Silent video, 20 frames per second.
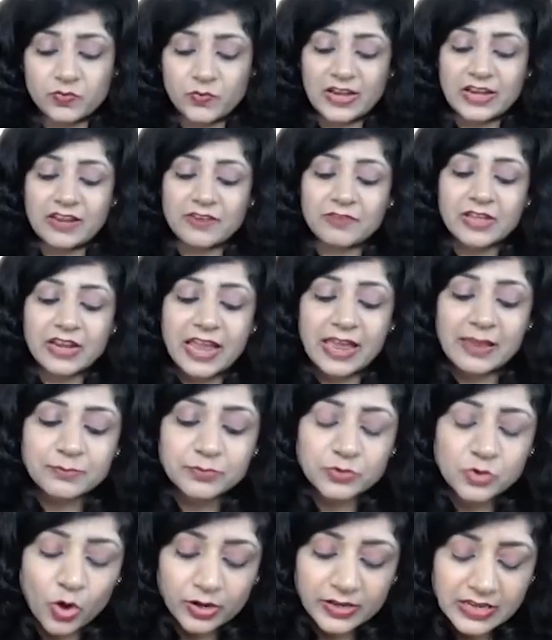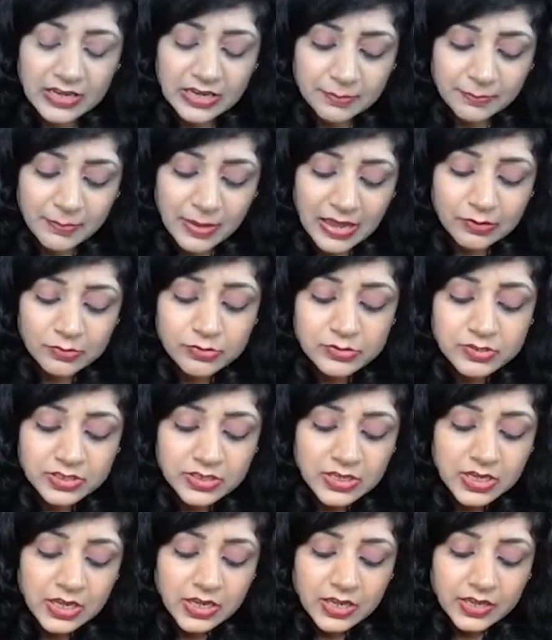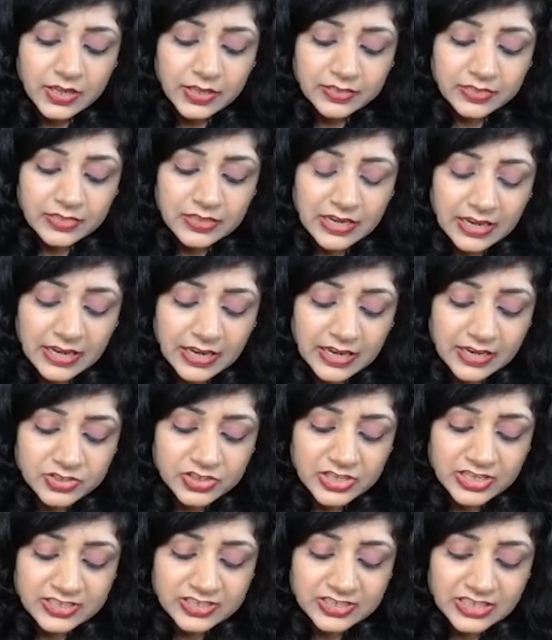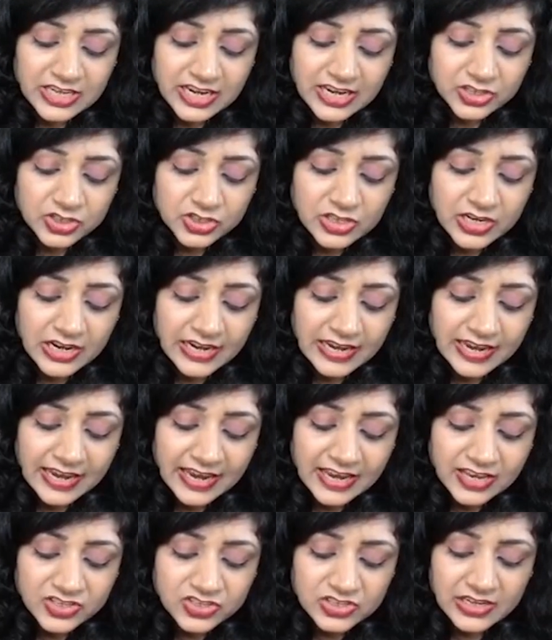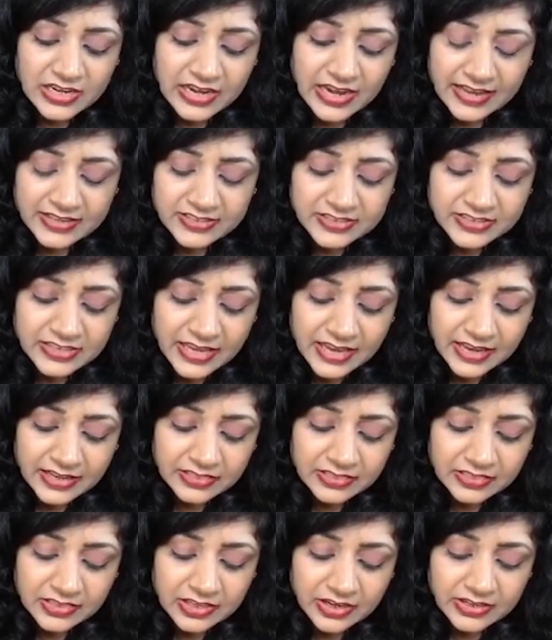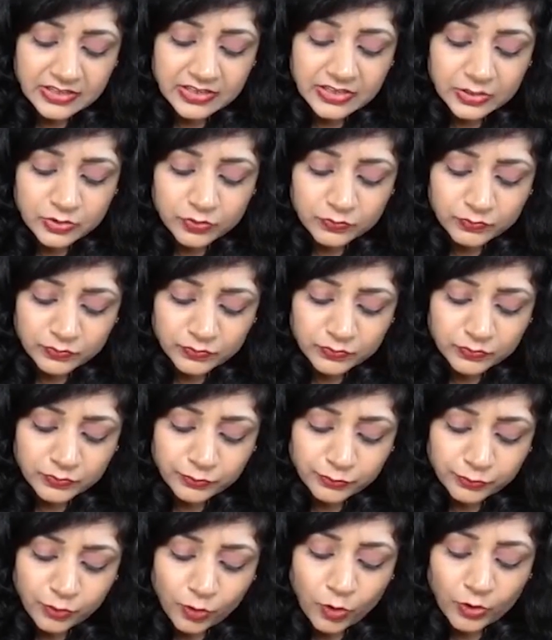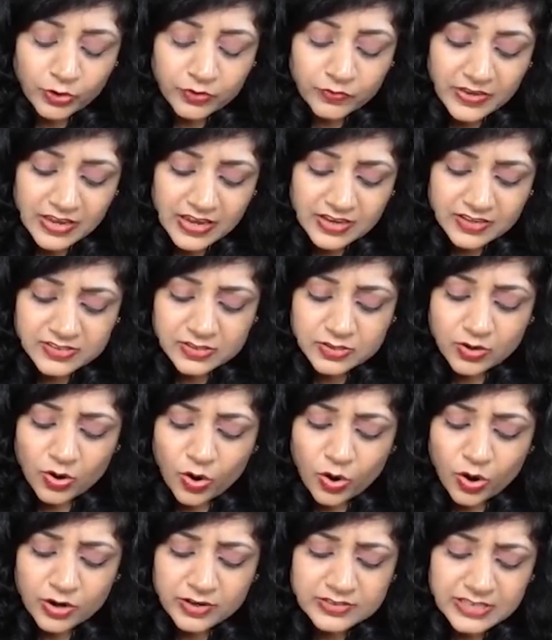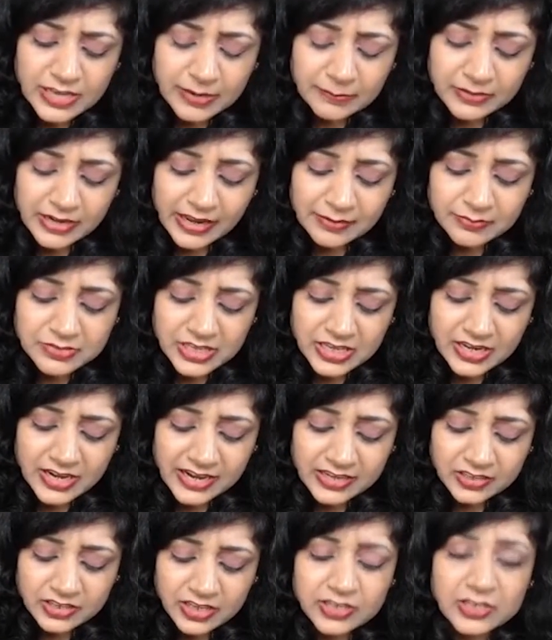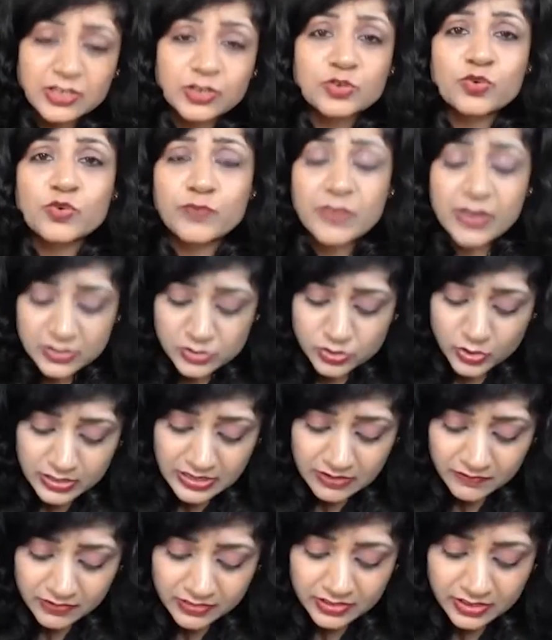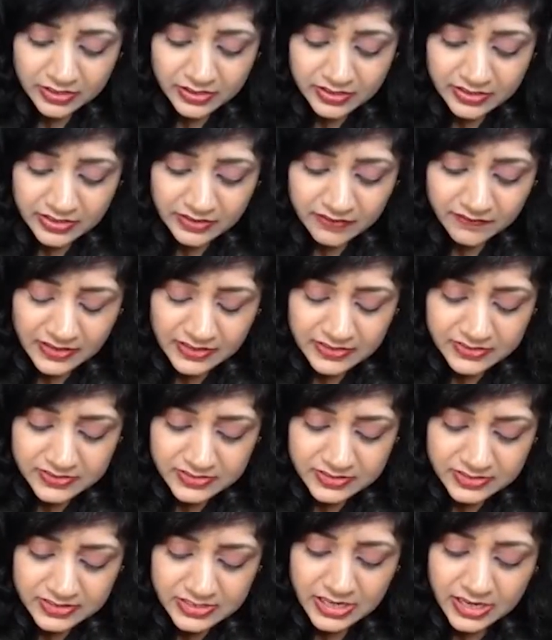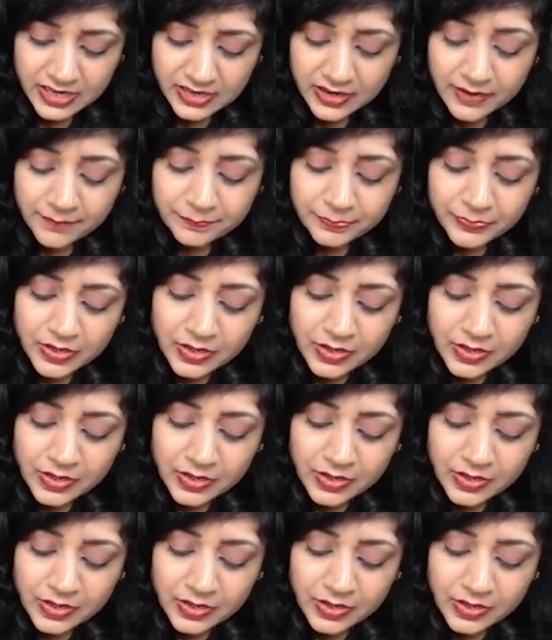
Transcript: Whenever I am talking about the gestational age less than 34 weeks, or sometimes they write 32 weeks or even 30 weeks. Theek hai na?